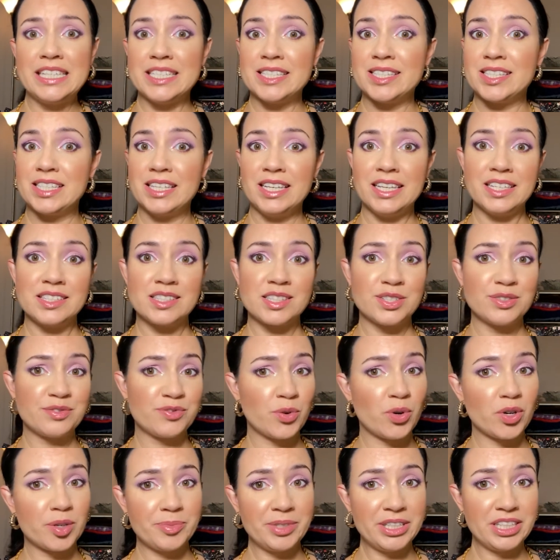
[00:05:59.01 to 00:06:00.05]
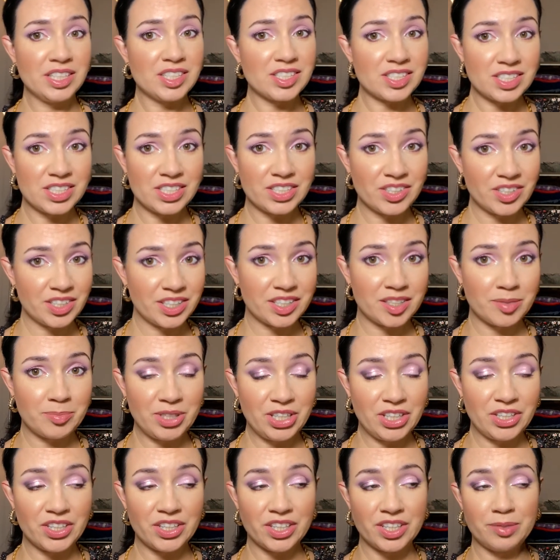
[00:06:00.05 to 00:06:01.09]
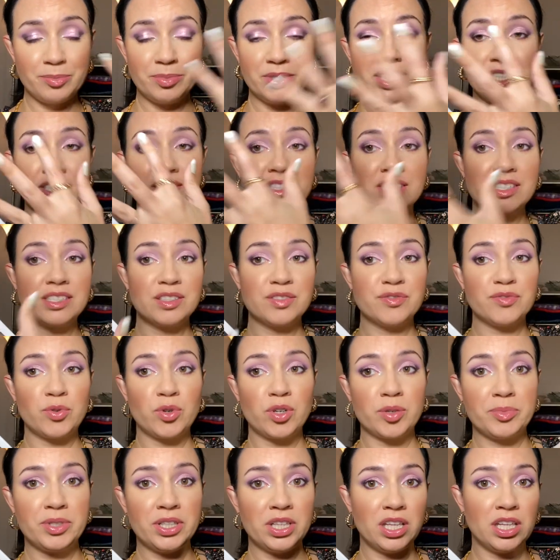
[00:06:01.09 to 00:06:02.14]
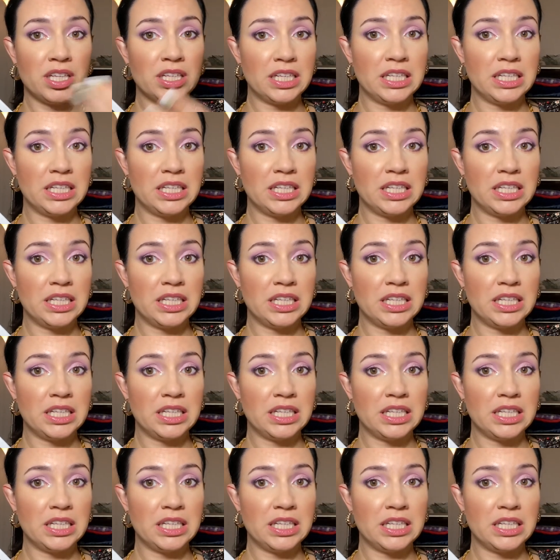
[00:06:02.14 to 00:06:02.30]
to see is the formula still going to be good because this formula